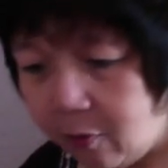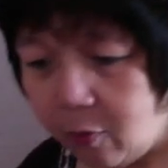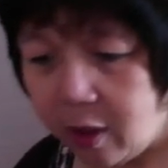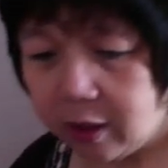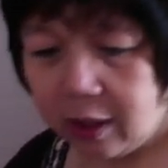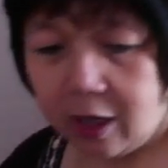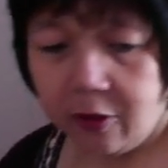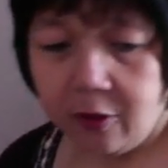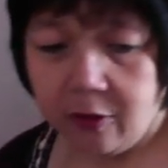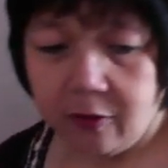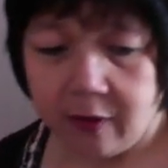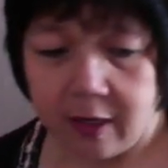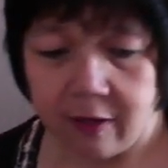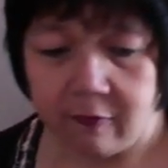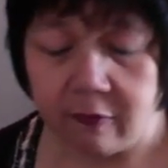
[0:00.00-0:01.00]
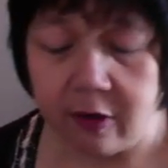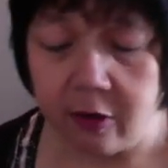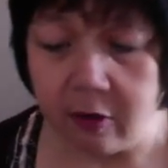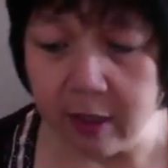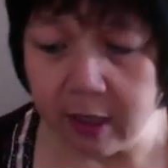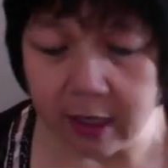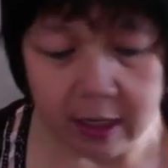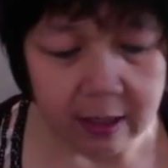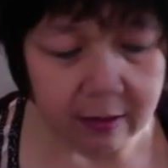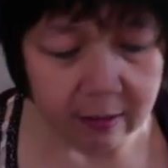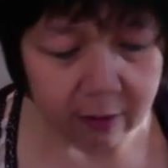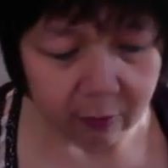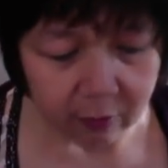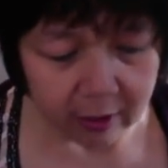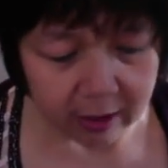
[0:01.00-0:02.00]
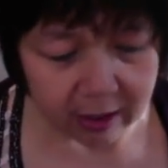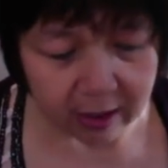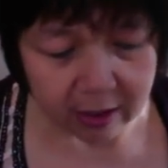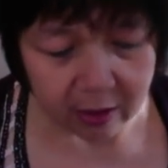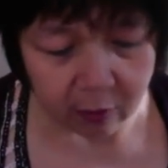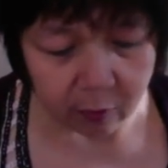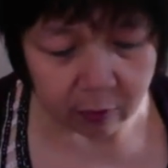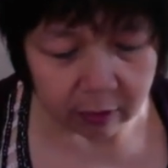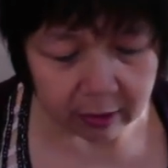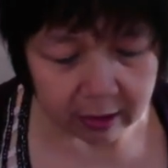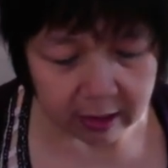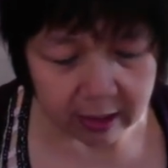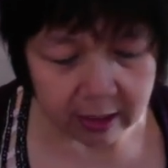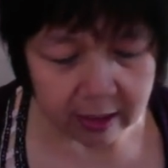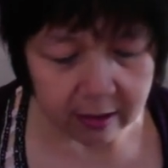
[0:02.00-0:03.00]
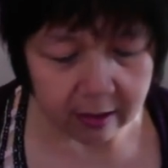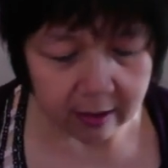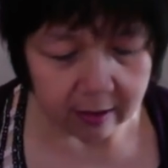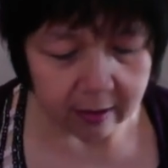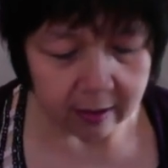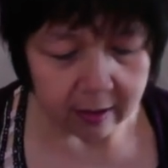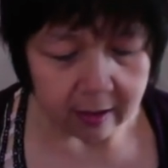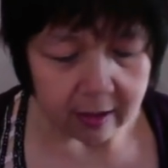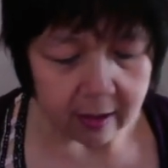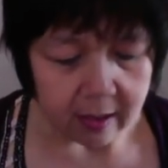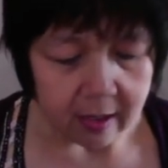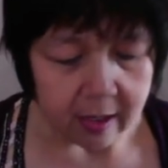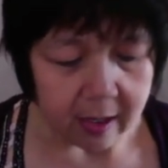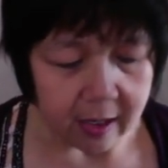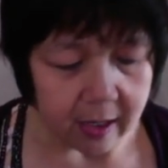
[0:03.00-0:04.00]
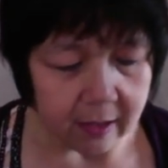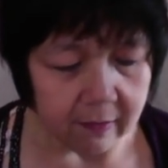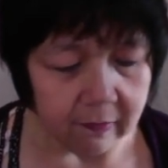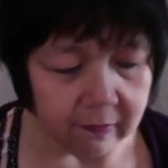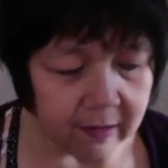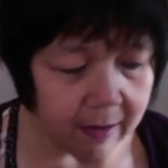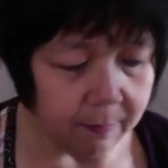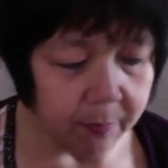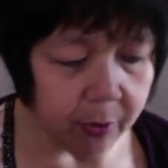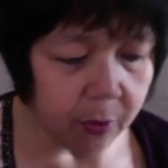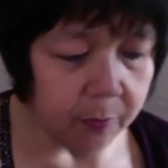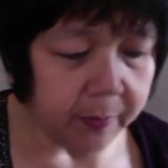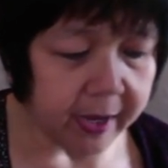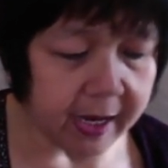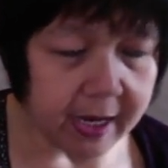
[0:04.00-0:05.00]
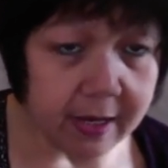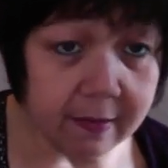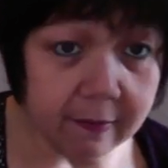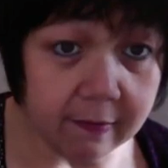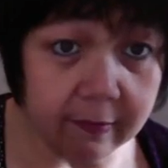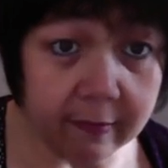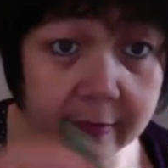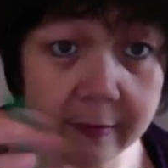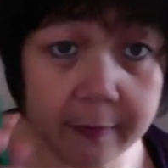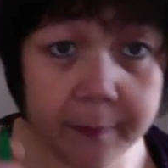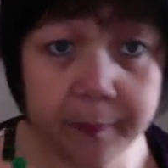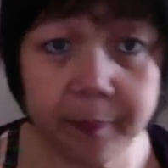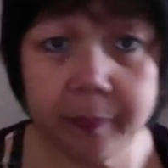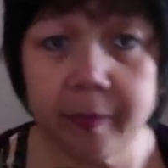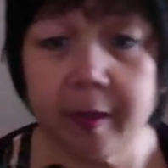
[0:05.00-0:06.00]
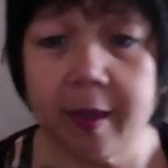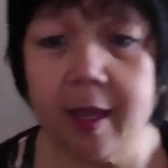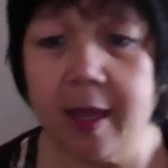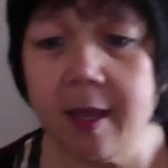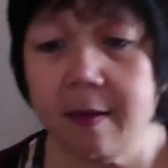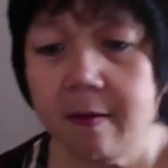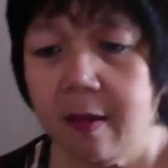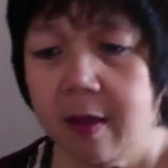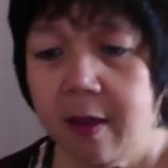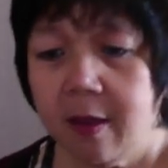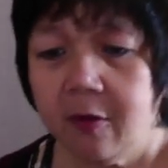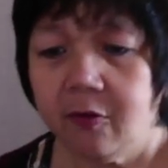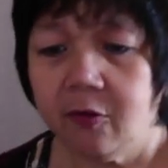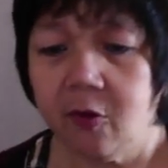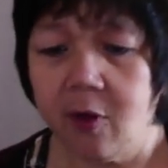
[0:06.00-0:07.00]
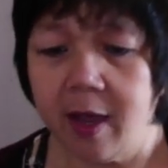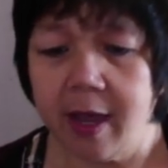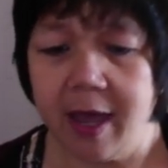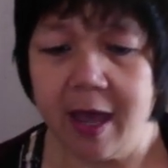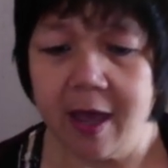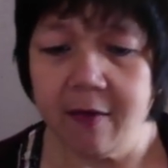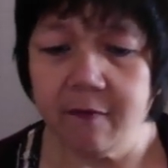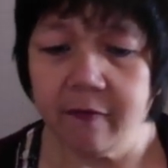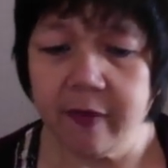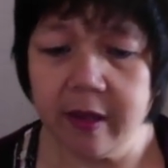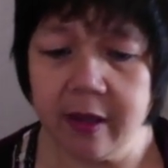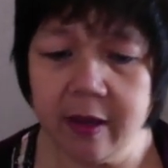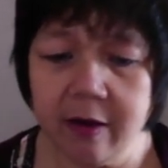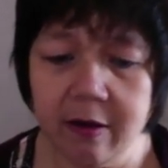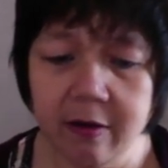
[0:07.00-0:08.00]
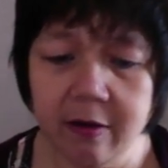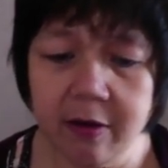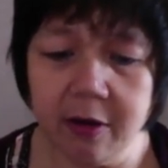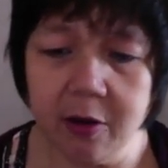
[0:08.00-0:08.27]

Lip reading: what other things do you need? Okay, you will need sample pens. Okay, so I have here,